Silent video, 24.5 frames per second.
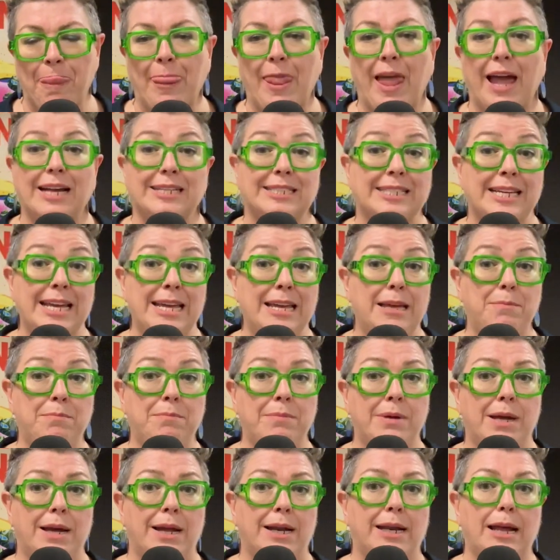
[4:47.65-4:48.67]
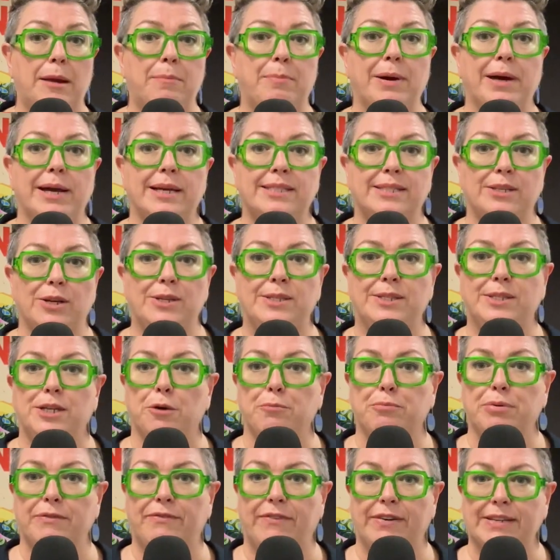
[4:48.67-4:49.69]
A team led by
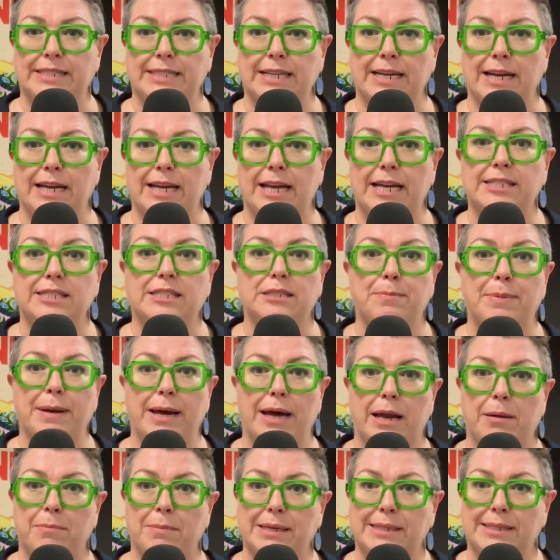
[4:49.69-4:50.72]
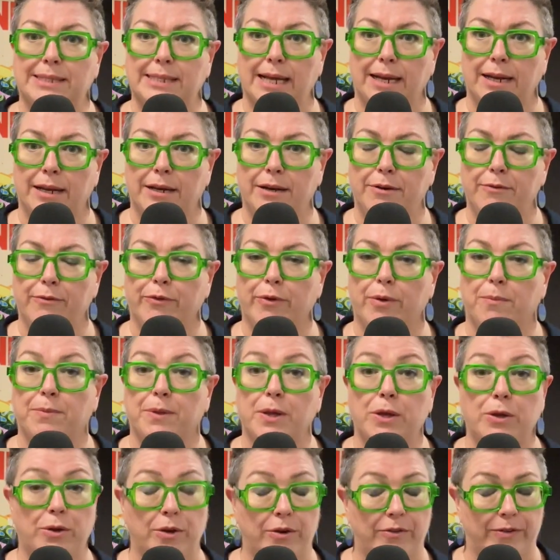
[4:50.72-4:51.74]
Associate Professor Esteban Marcellin from the
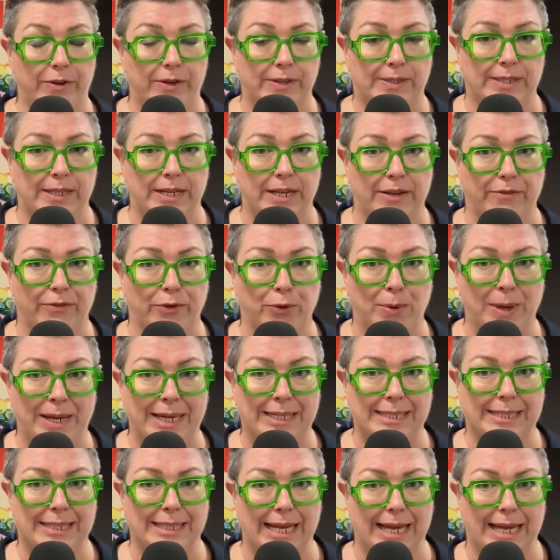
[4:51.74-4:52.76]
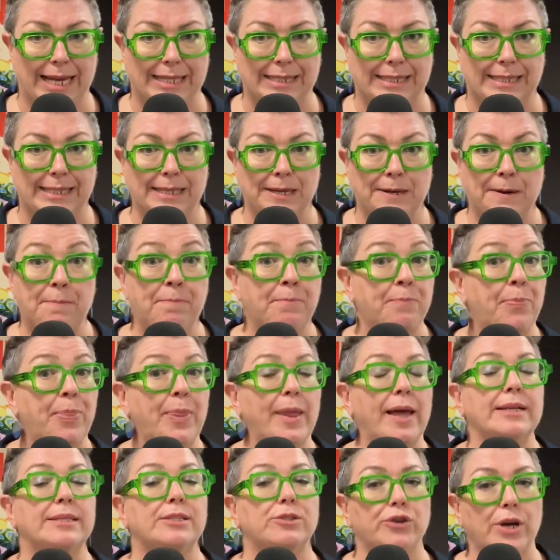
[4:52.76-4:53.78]
University of Queensland's
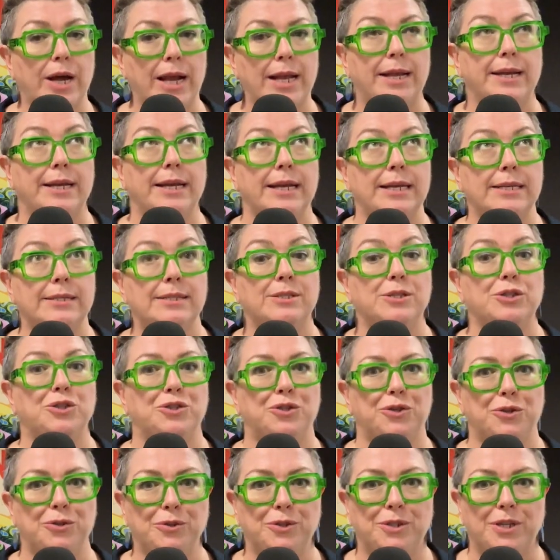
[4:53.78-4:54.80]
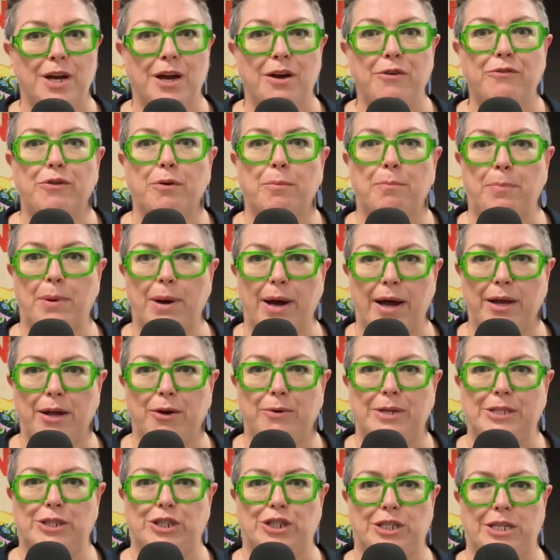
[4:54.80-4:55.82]
Australian Institute for
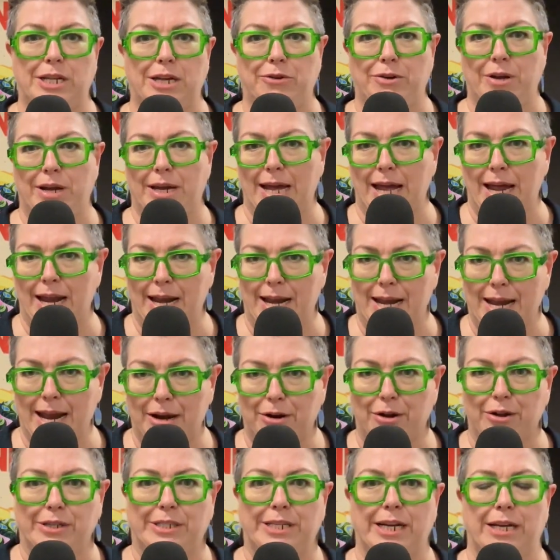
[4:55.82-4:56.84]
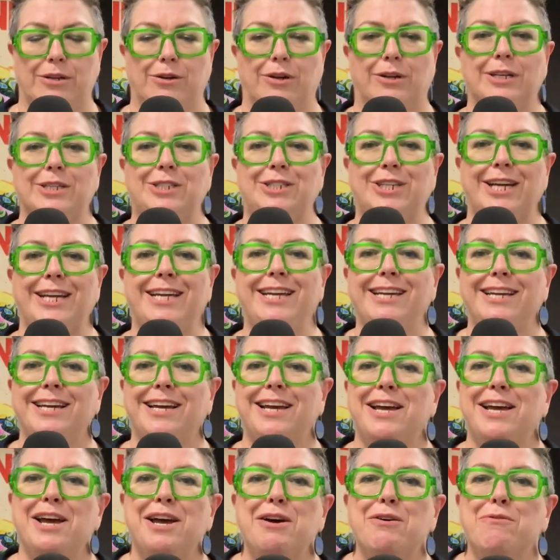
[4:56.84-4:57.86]
Bioengineering and Nanotechnology
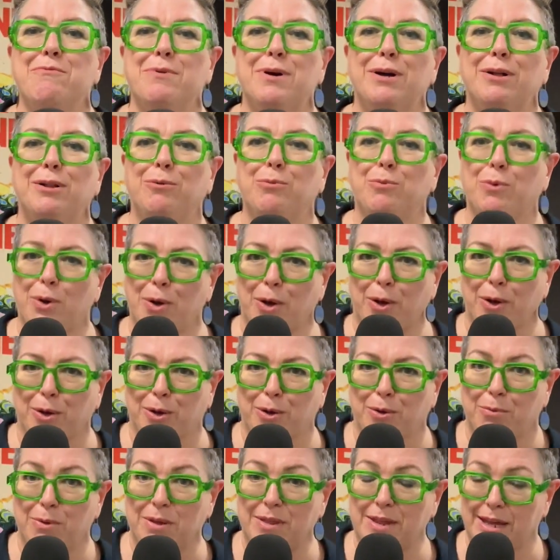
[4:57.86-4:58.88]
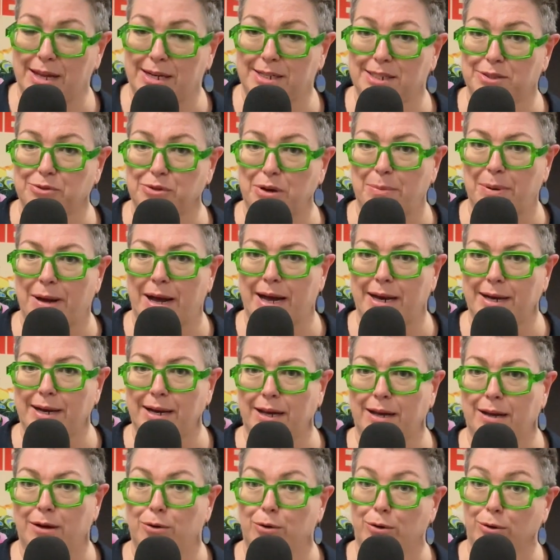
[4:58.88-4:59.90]
will work with industry
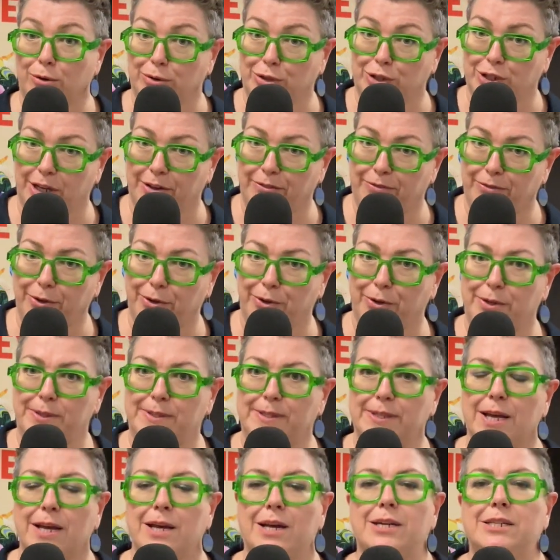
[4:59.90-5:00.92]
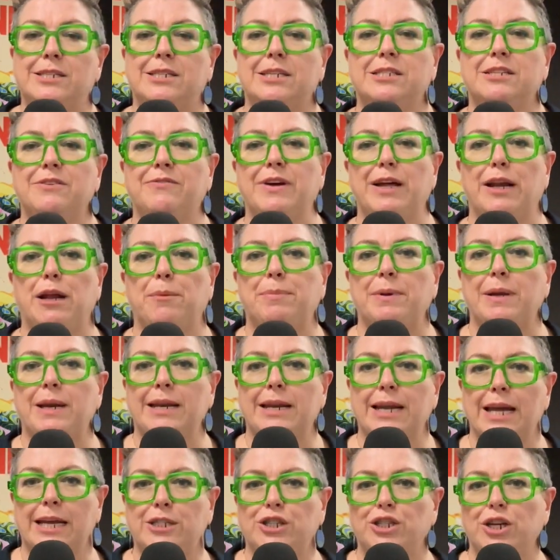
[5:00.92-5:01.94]
partner Algae Foods to develop
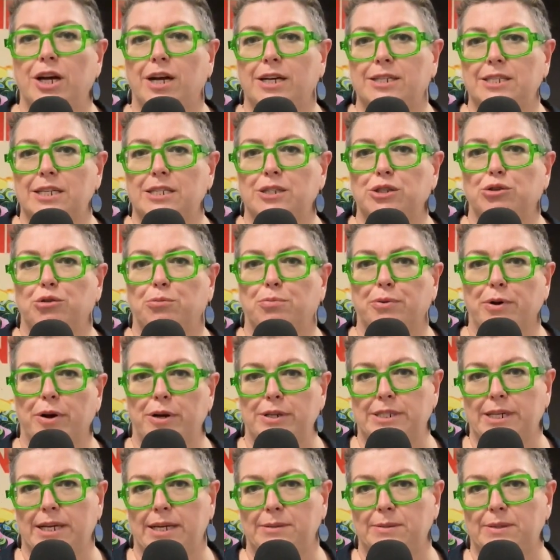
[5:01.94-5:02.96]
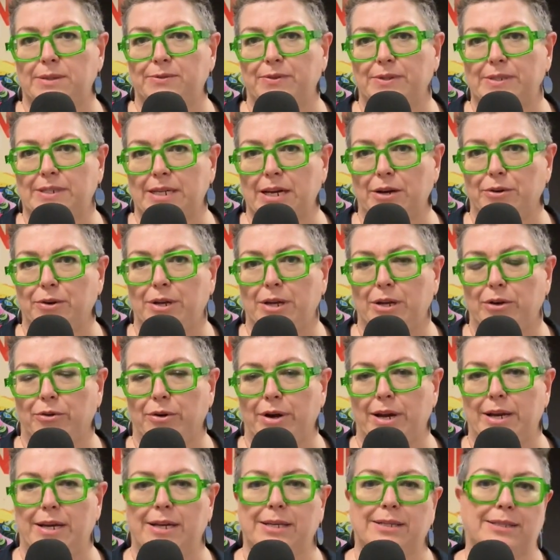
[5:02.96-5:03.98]
nature-identical proteins for dairy
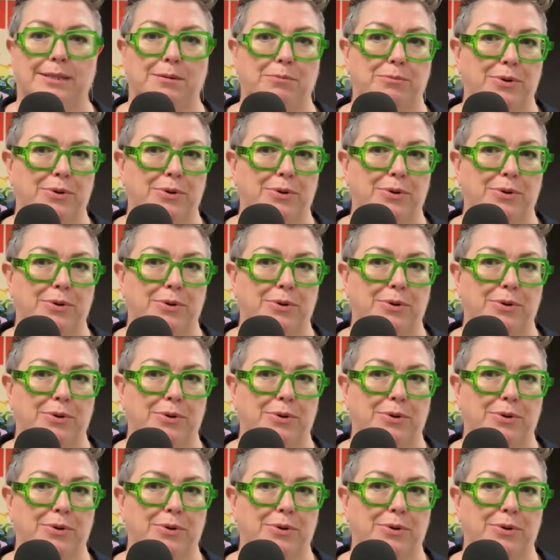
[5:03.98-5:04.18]
ingredients and